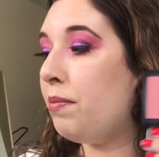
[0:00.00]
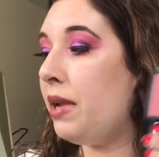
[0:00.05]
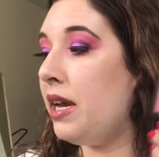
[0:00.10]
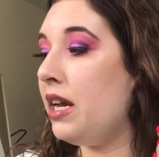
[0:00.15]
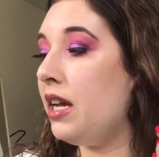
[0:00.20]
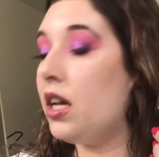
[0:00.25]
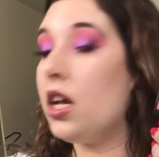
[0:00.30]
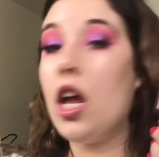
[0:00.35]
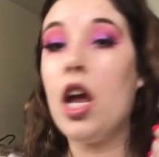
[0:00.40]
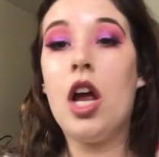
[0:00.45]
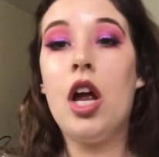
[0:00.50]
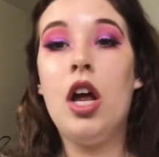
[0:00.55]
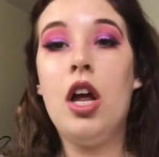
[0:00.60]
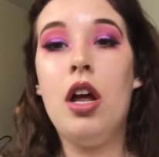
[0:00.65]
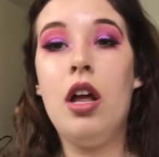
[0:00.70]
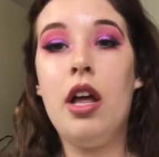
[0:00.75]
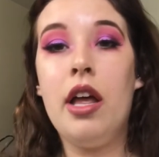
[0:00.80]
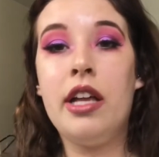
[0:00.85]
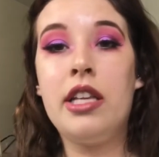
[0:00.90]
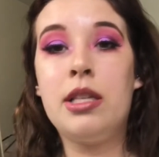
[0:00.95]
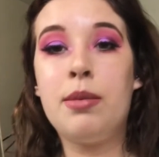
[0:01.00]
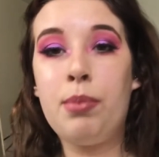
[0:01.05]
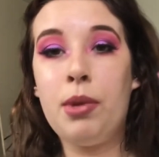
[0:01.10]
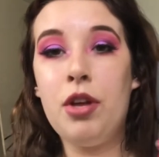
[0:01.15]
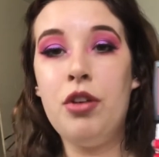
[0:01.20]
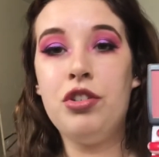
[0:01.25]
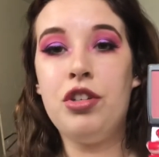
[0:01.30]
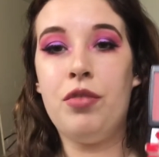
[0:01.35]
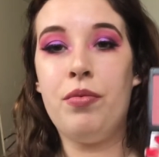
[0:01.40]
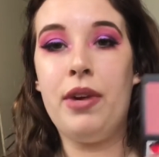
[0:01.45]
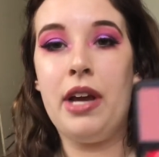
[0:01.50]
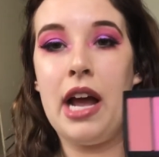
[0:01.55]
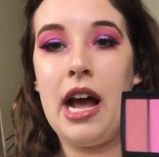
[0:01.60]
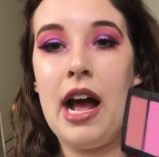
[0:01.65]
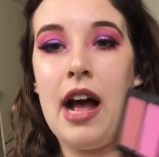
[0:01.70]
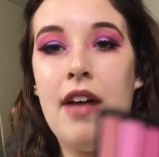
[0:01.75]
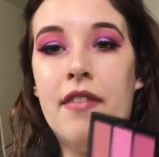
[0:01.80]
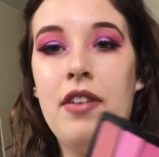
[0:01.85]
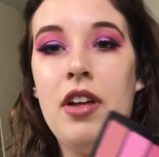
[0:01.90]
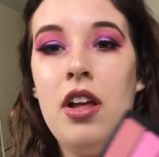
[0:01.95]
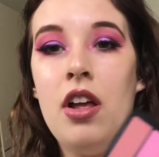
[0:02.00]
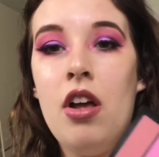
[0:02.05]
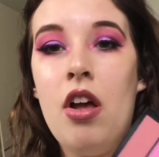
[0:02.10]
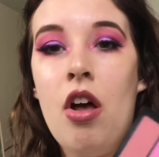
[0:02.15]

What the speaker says: pink explosion we have.